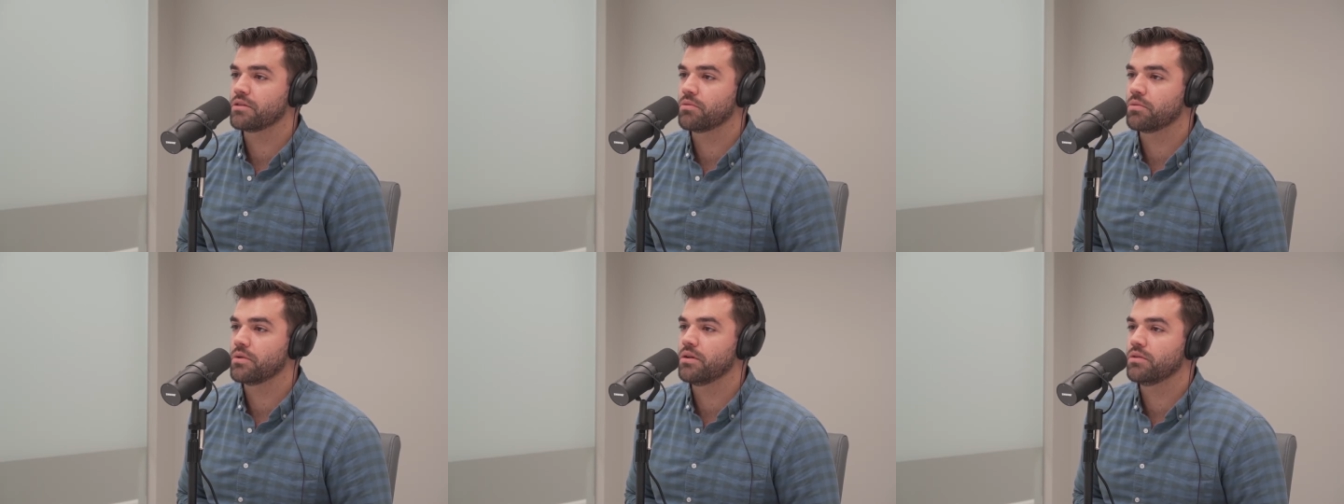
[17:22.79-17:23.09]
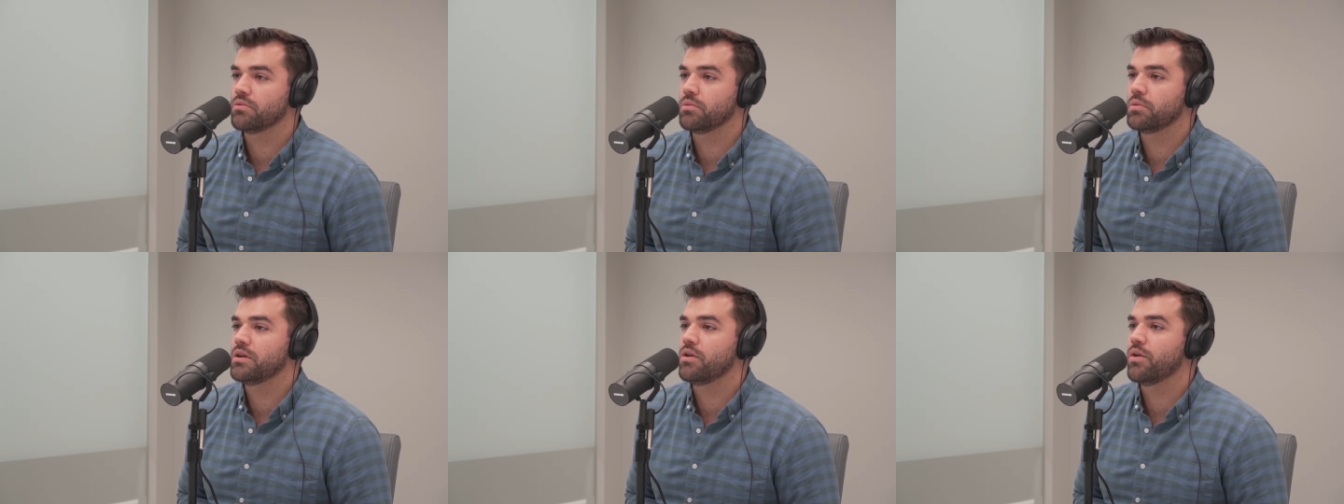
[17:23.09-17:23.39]
And
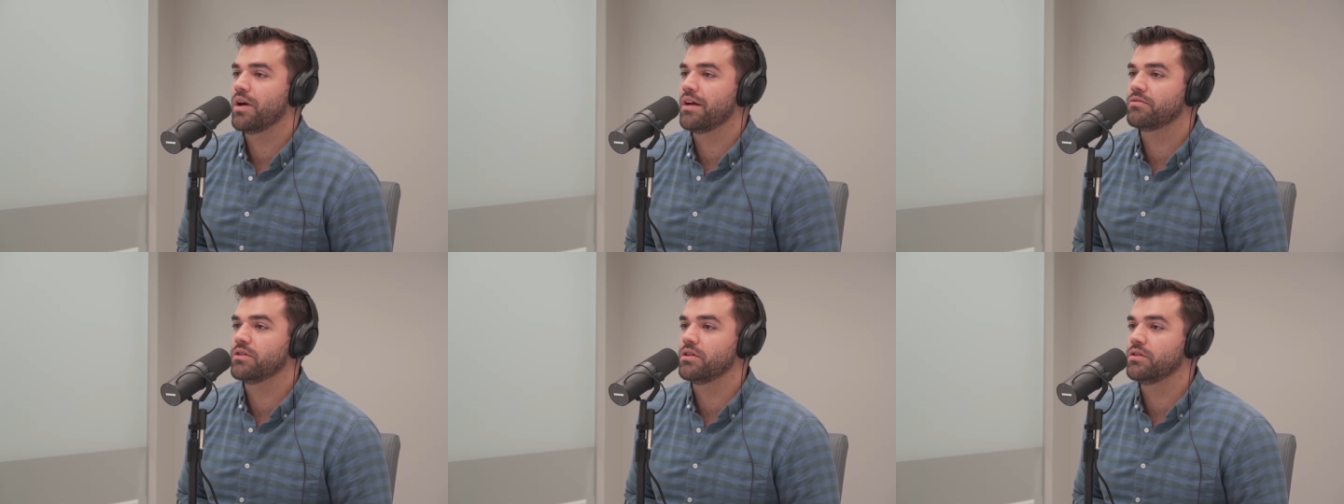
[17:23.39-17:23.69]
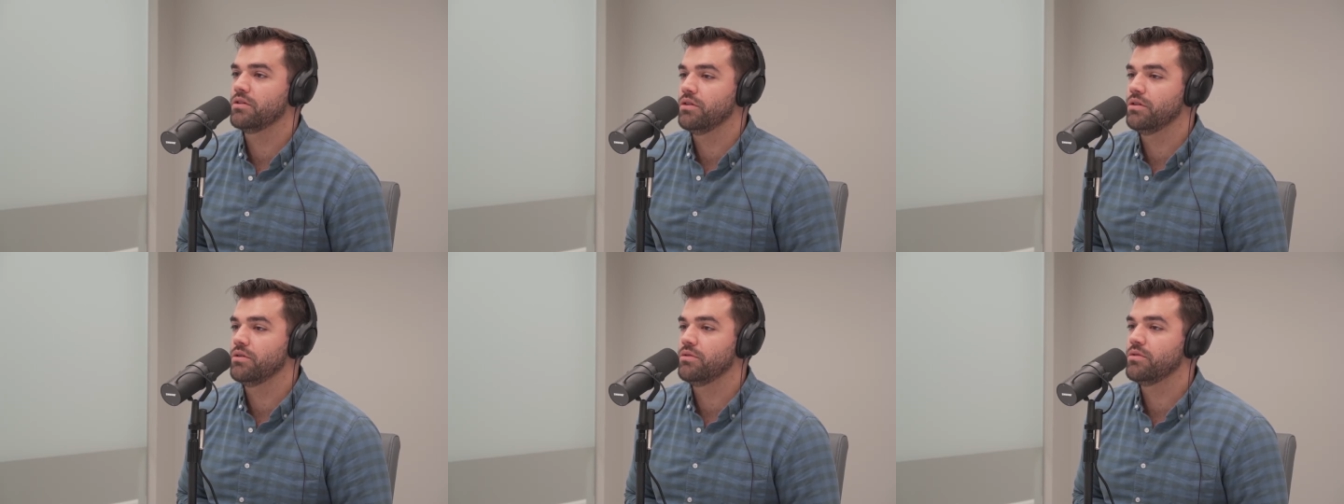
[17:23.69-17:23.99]
we don't have to
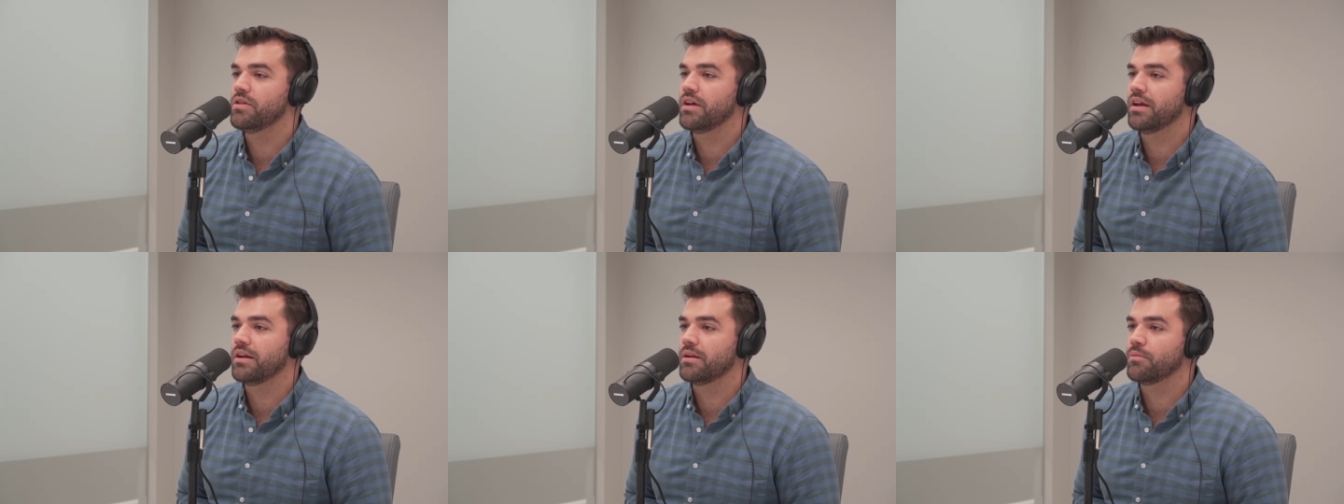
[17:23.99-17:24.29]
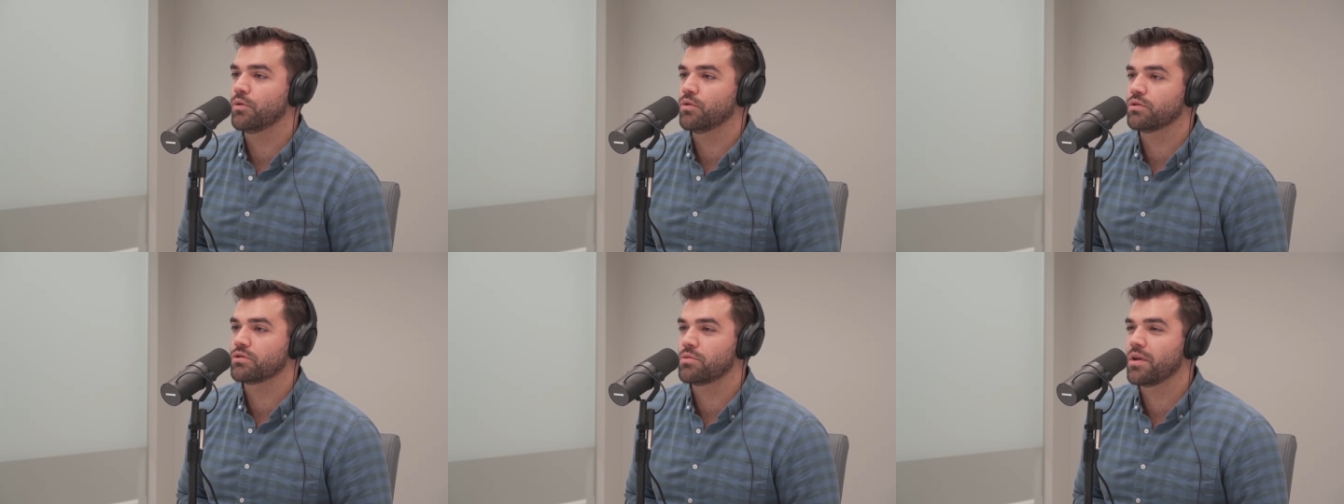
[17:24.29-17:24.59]
do that
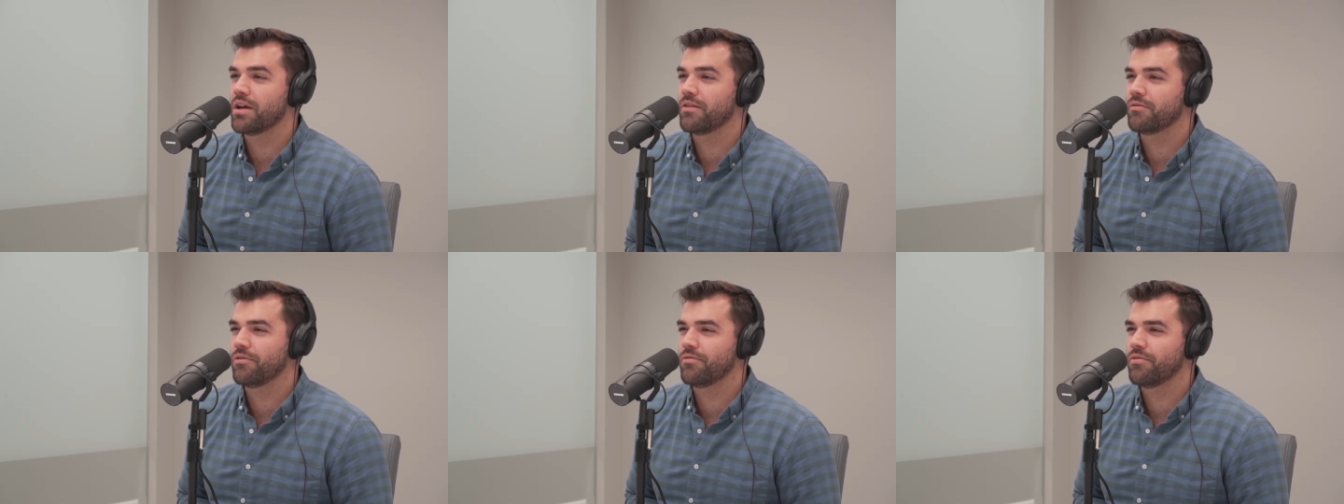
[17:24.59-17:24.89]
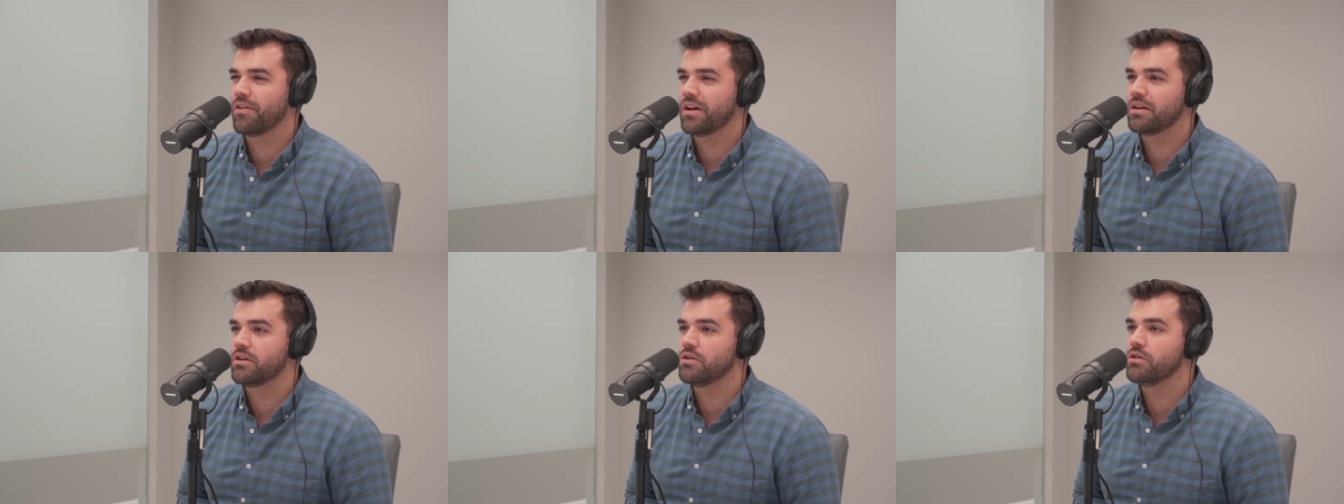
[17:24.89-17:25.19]
anymore. So we have to
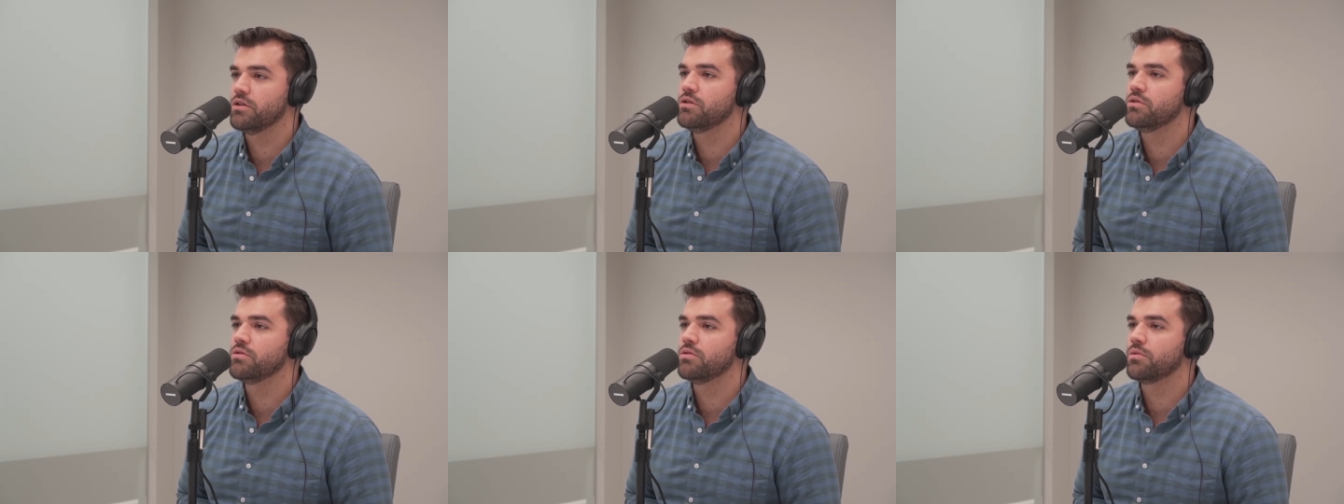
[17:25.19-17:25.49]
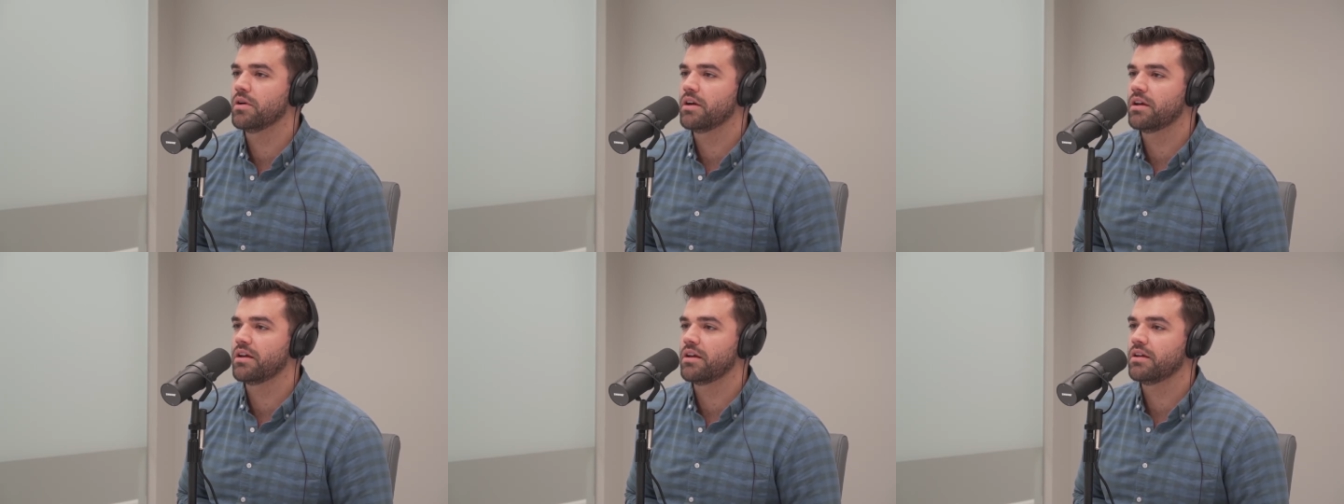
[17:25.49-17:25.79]
find a new
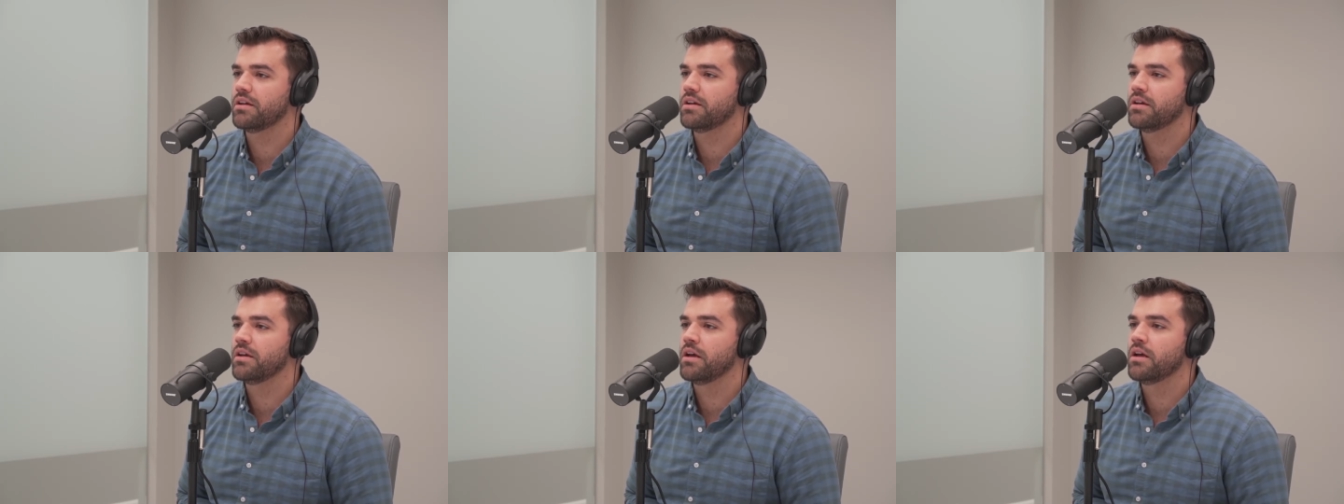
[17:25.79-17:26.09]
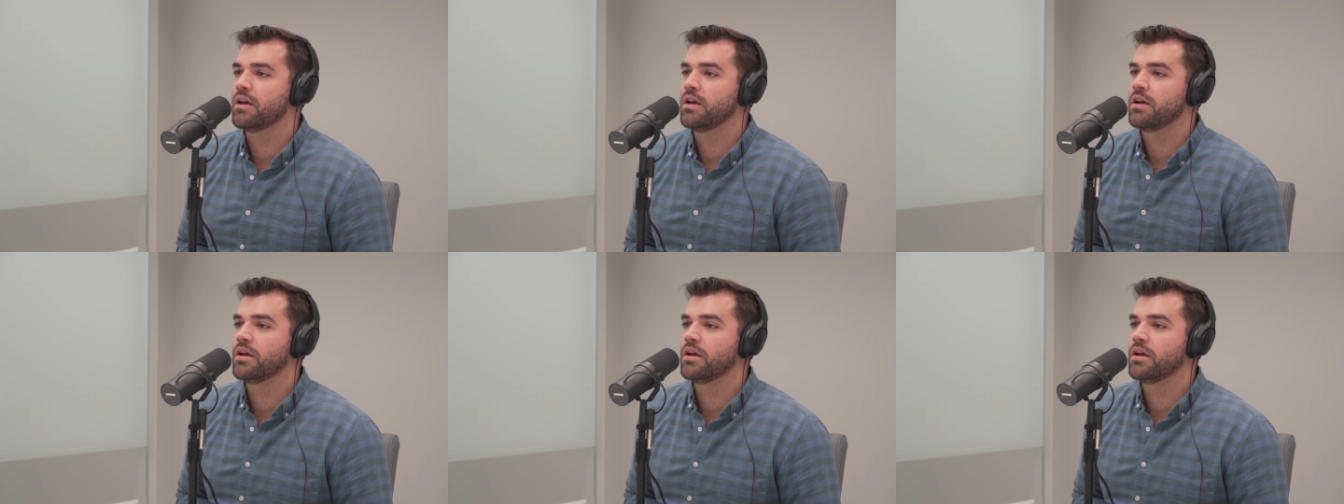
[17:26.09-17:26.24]
way.